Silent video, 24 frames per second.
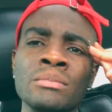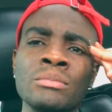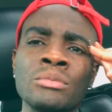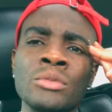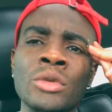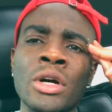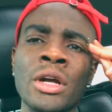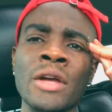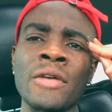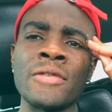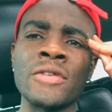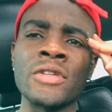
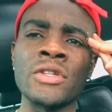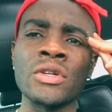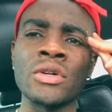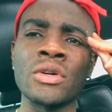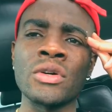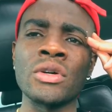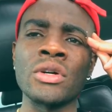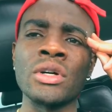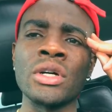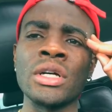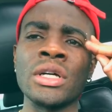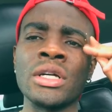But if
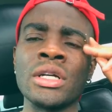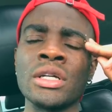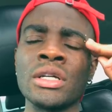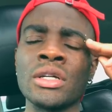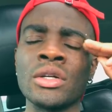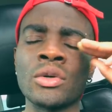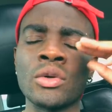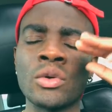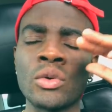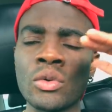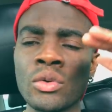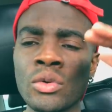so,
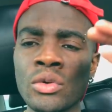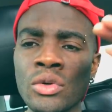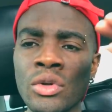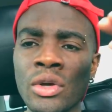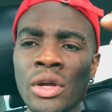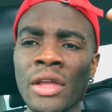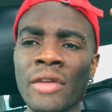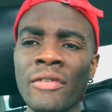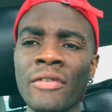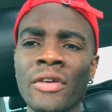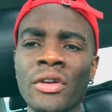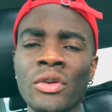cool
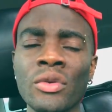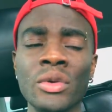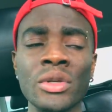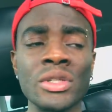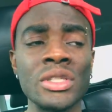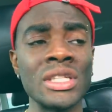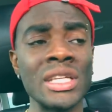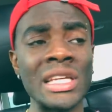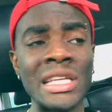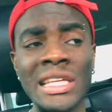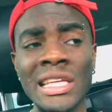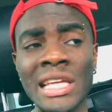down if you know,
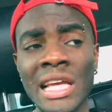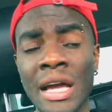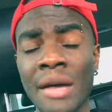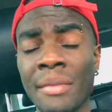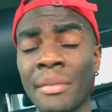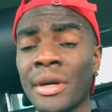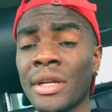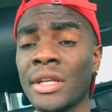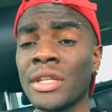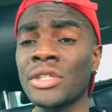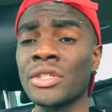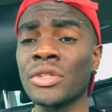say,
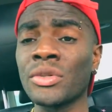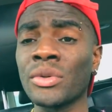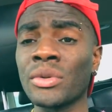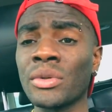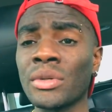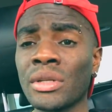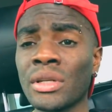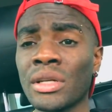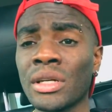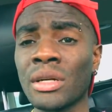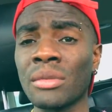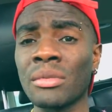can't manage your
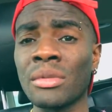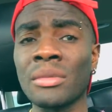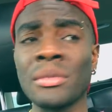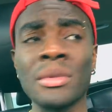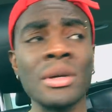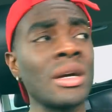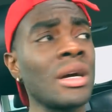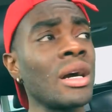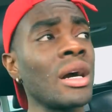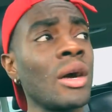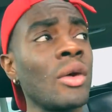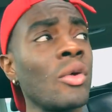road a little bit,
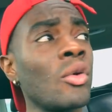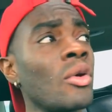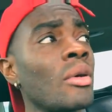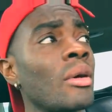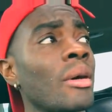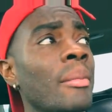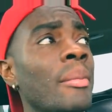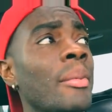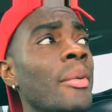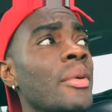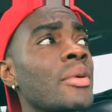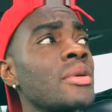because what
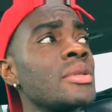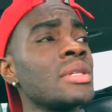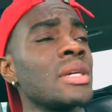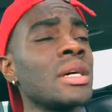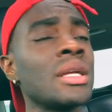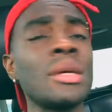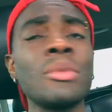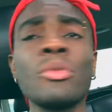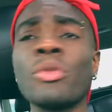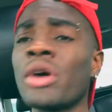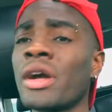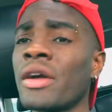a person
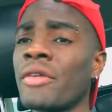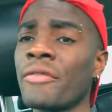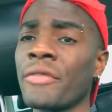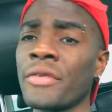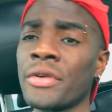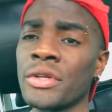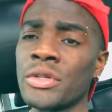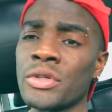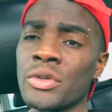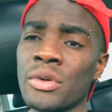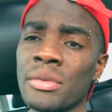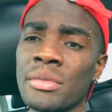anymore if
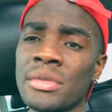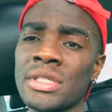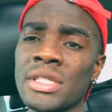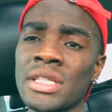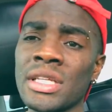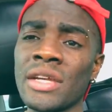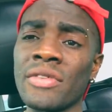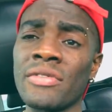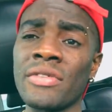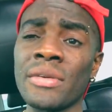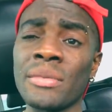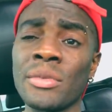reach home
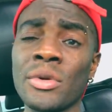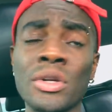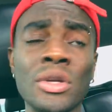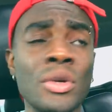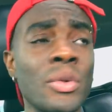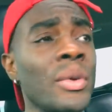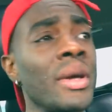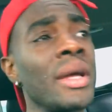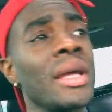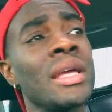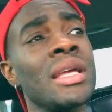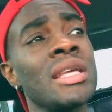safely. But
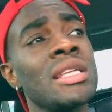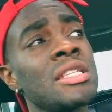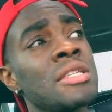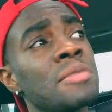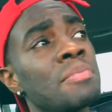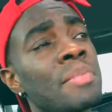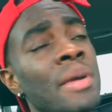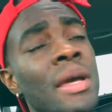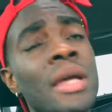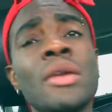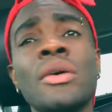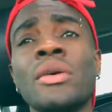the way he
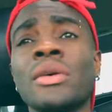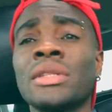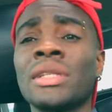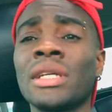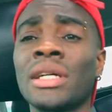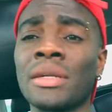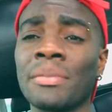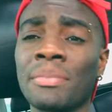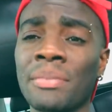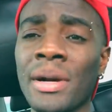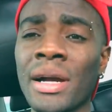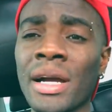sped out
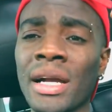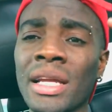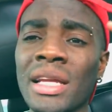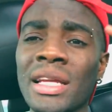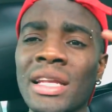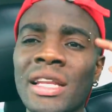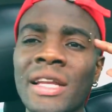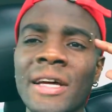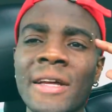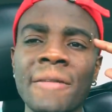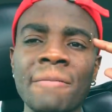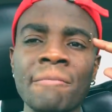of the
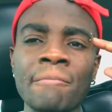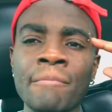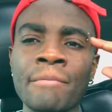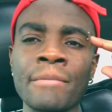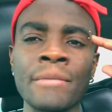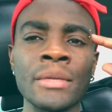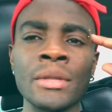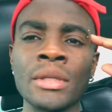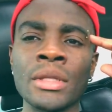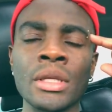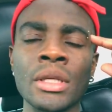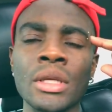parking lot,
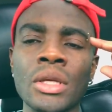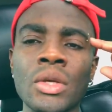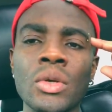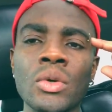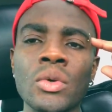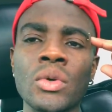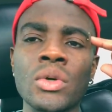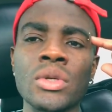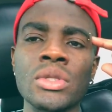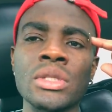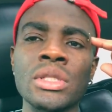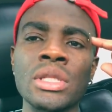it
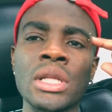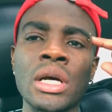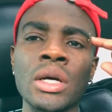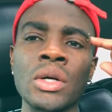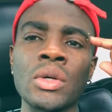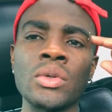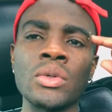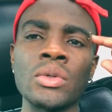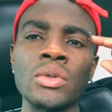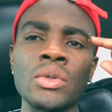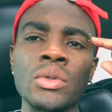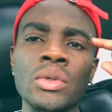wasn't a
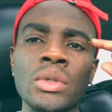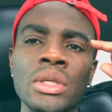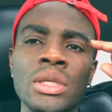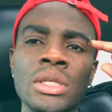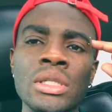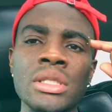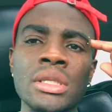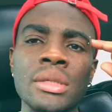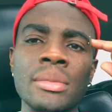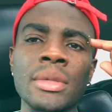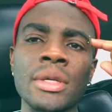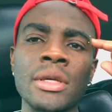good look,
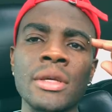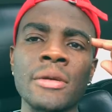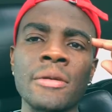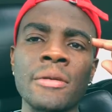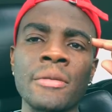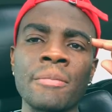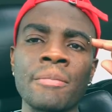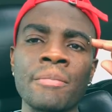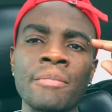you see me?